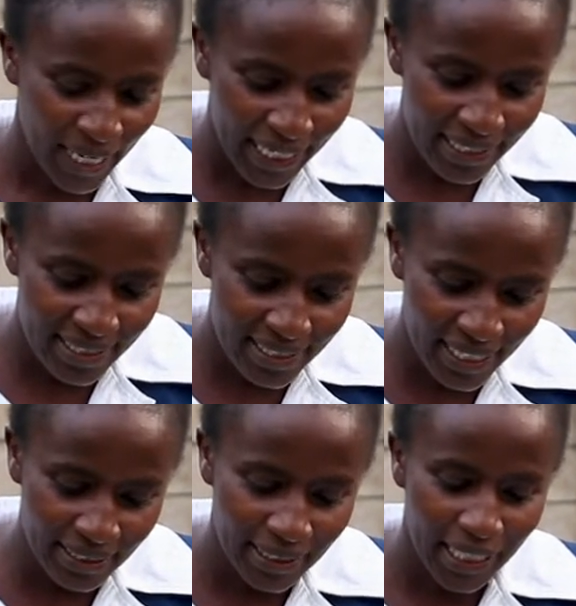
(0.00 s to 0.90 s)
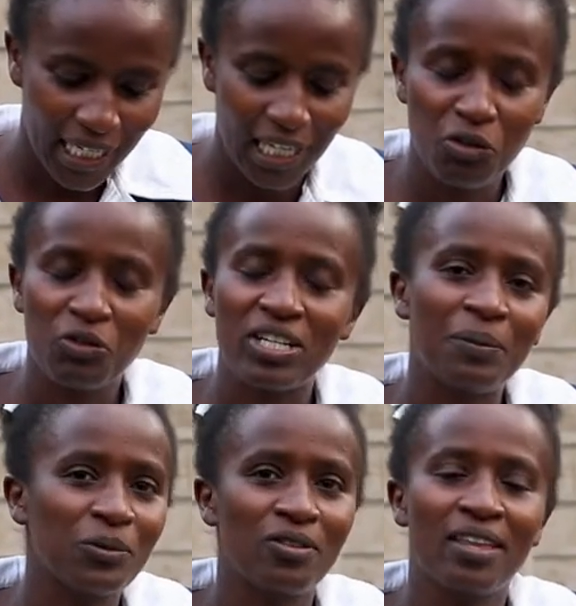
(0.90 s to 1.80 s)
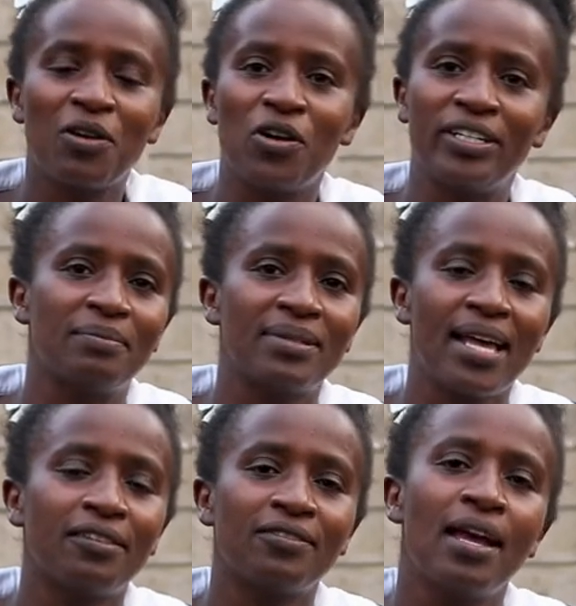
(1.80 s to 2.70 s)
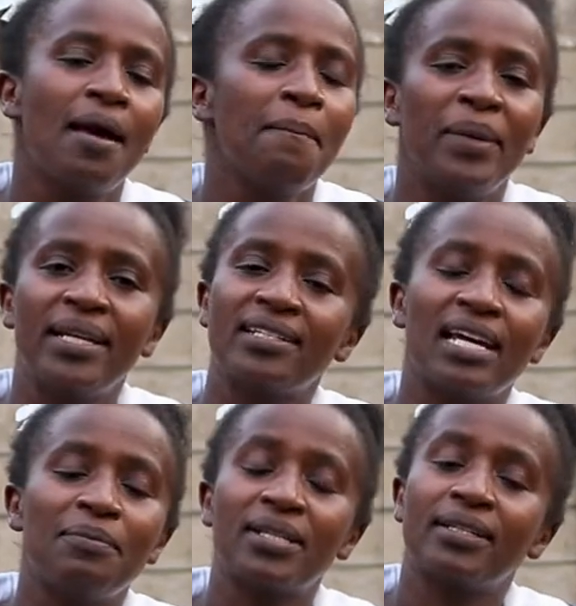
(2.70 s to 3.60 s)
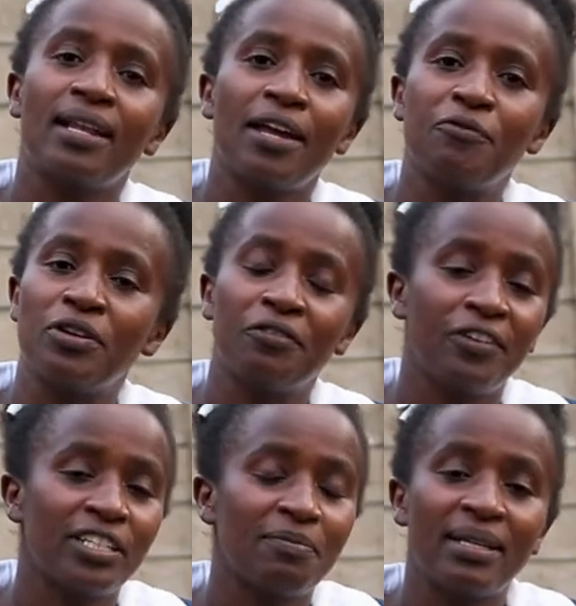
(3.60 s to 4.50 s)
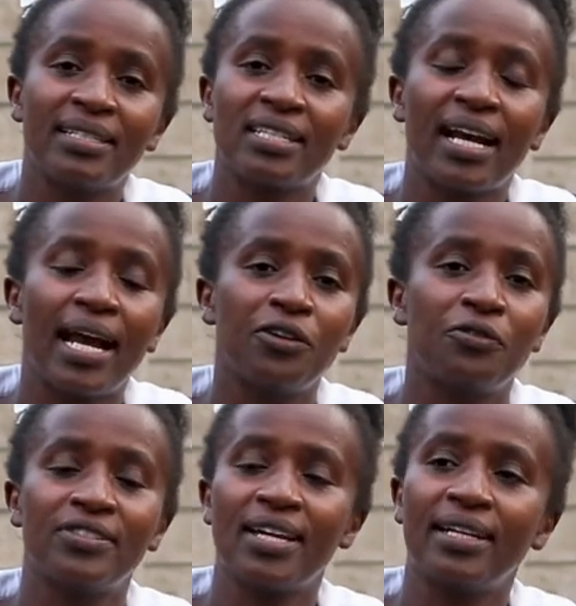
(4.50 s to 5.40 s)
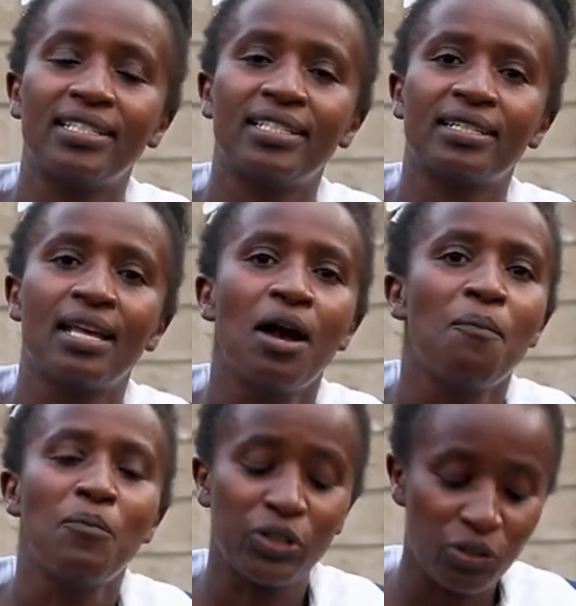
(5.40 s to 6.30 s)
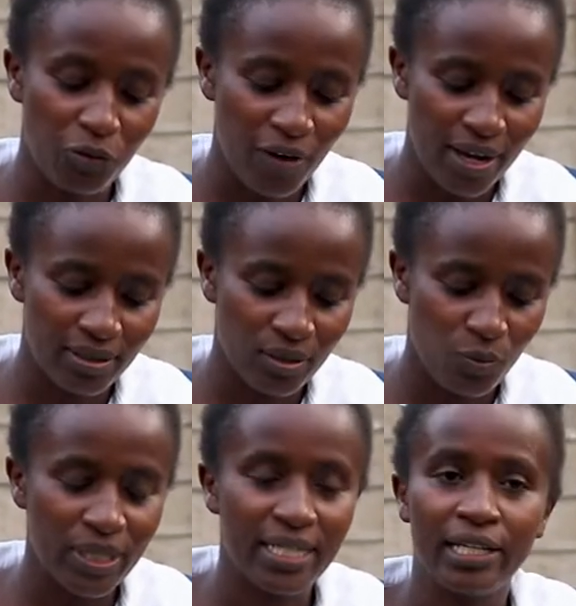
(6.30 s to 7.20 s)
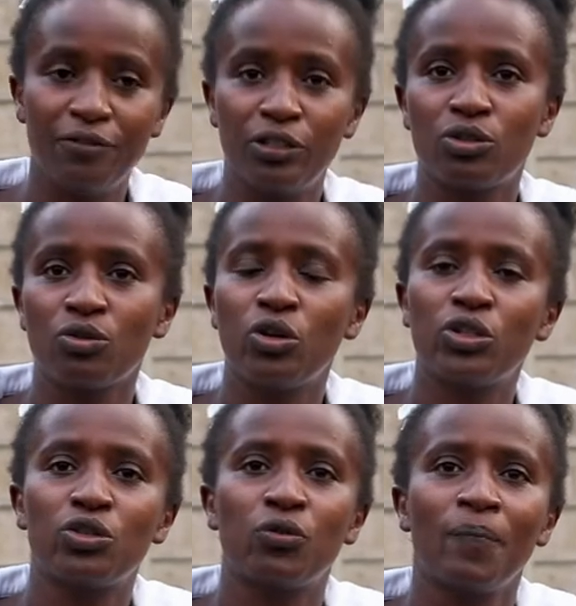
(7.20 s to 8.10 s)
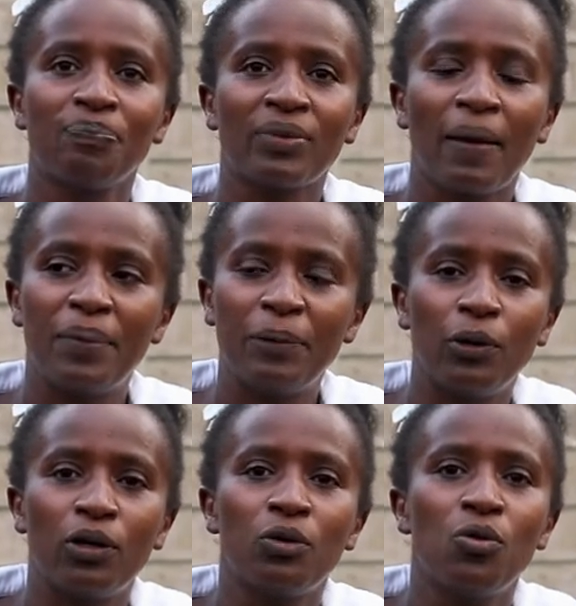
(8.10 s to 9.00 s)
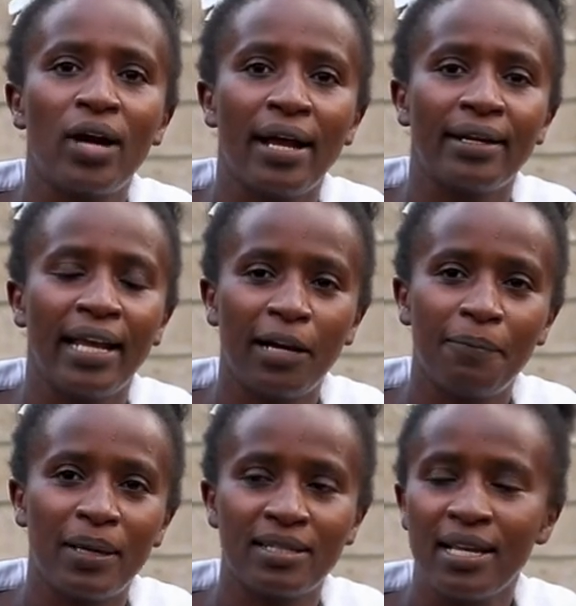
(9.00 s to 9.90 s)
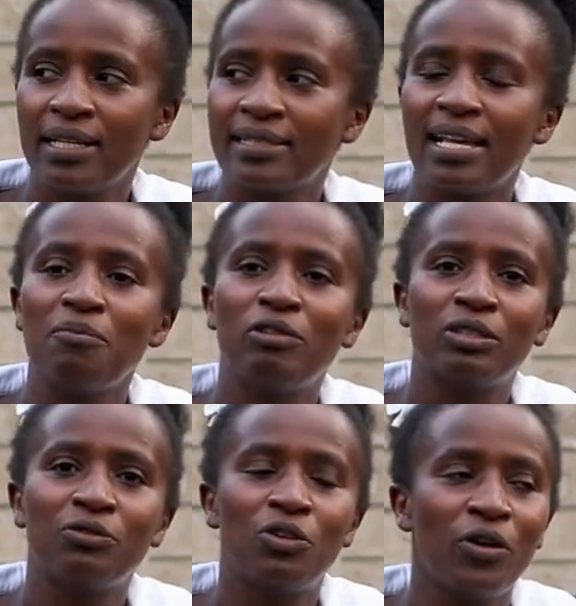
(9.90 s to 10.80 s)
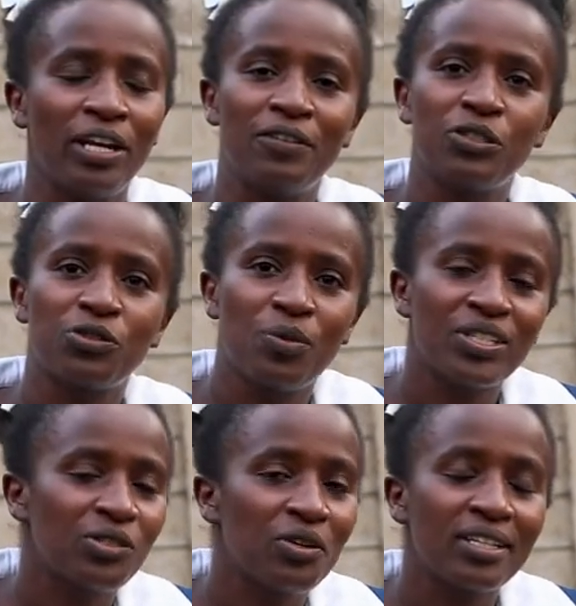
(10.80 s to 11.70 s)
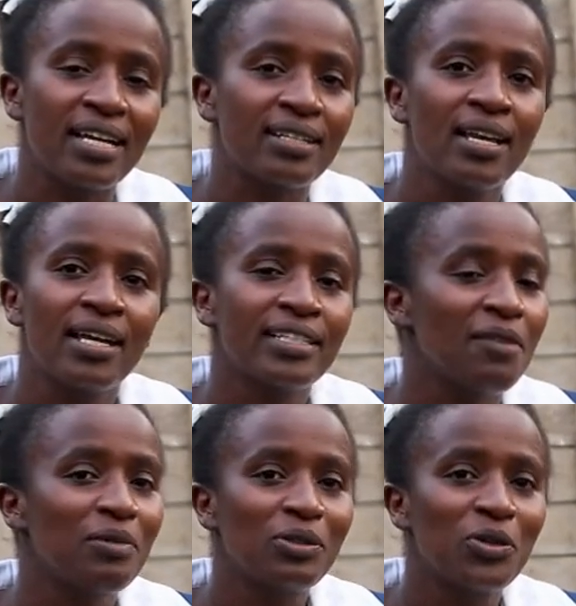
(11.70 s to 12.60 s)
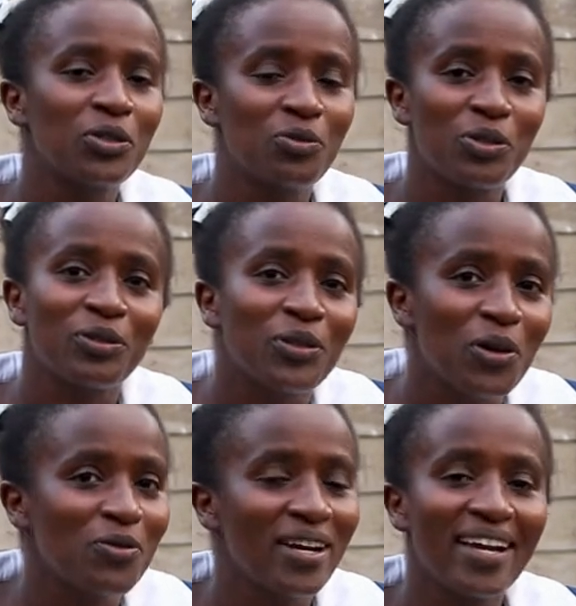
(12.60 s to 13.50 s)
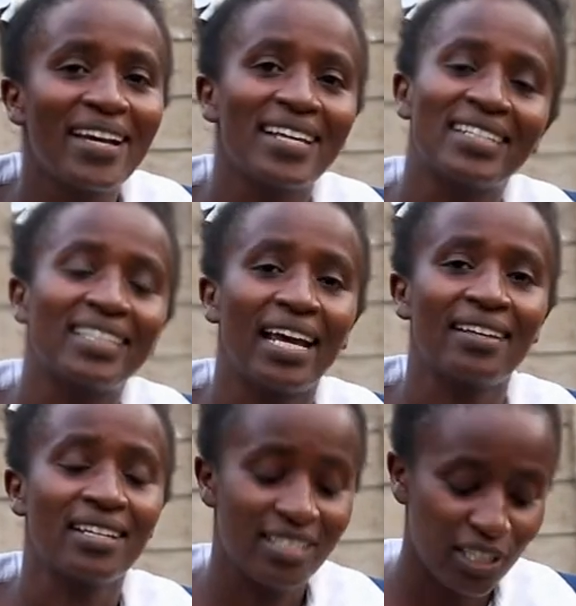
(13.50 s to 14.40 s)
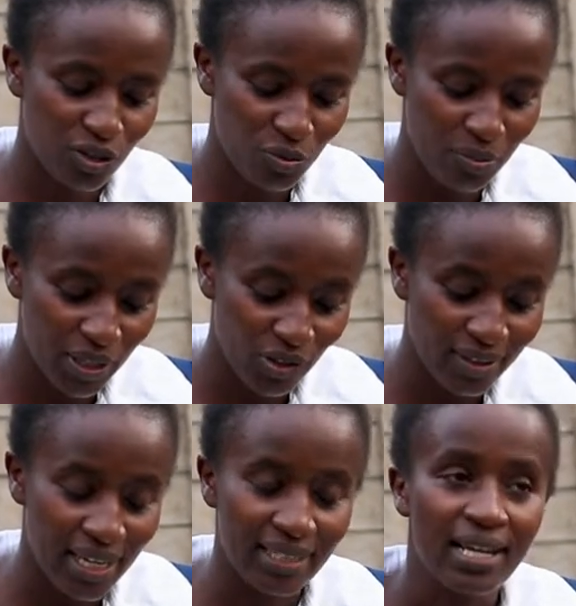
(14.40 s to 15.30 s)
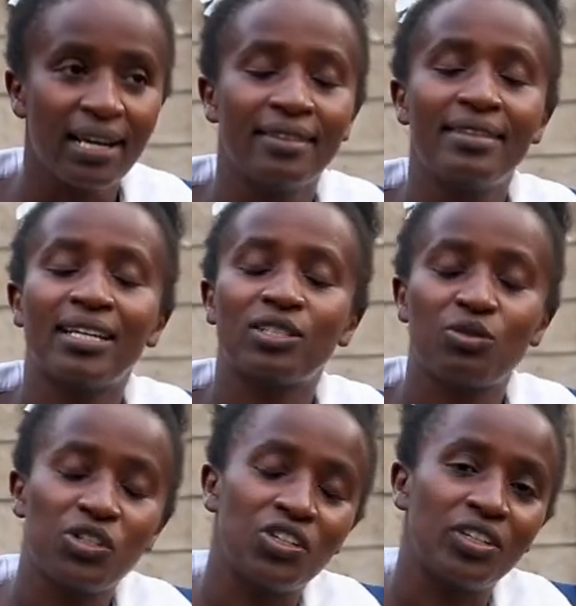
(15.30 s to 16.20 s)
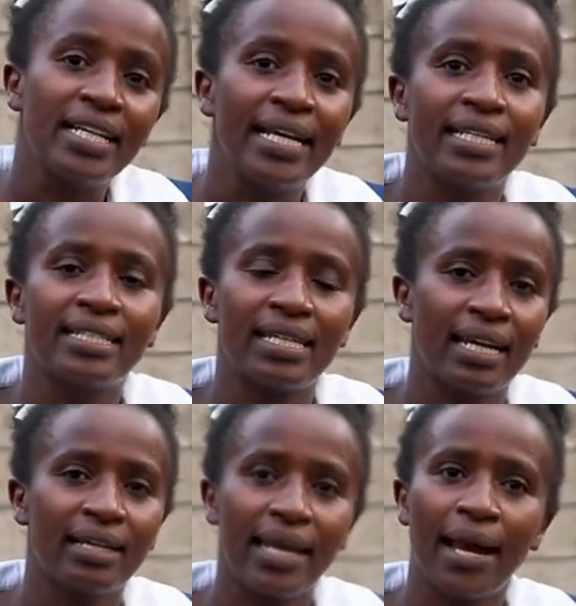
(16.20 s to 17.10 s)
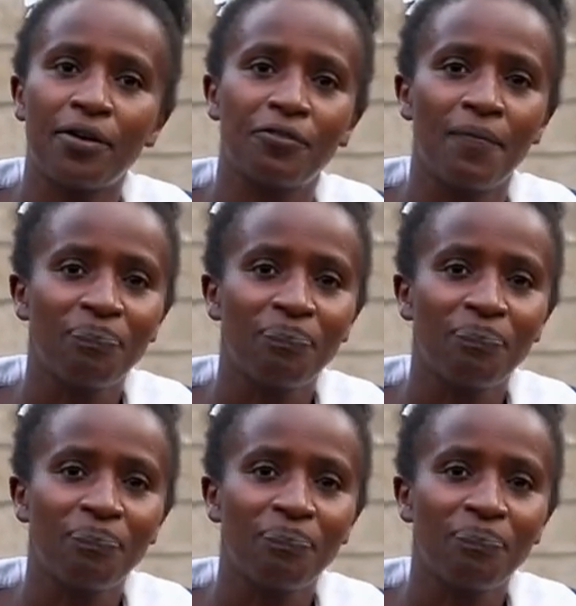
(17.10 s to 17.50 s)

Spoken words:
Instead, he looked up to the God himself. Many times in life, when we're faced by such a kind of challenges, most of us, we tend even to go to people who can help us. Some will go even to witch doctors. Some will go to what we call wagangas in Kenya, just to make sure that their situation is taken care of.